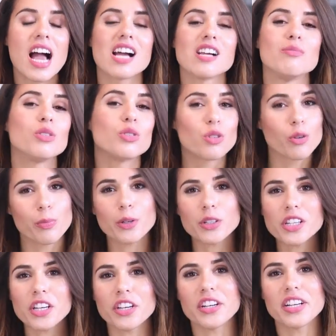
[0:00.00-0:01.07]
I'm
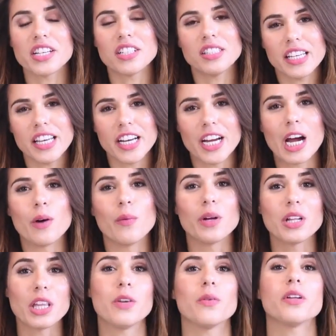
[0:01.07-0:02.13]
super curious to hear
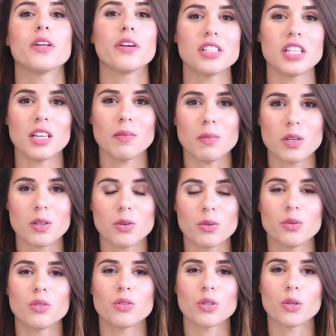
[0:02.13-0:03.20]
what you and your team
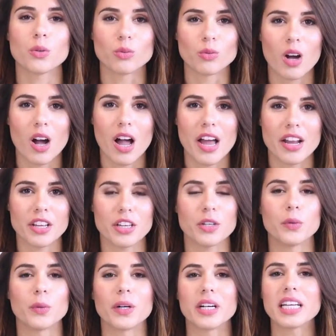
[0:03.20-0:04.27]
use to
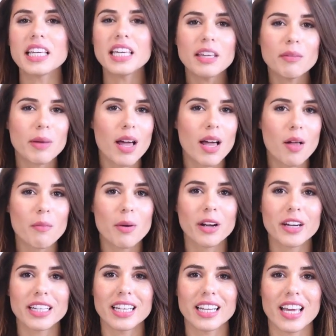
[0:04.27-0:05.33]
run your email
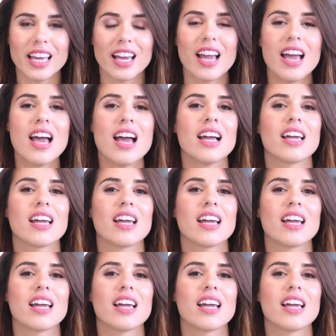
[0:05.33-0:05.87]
marketing,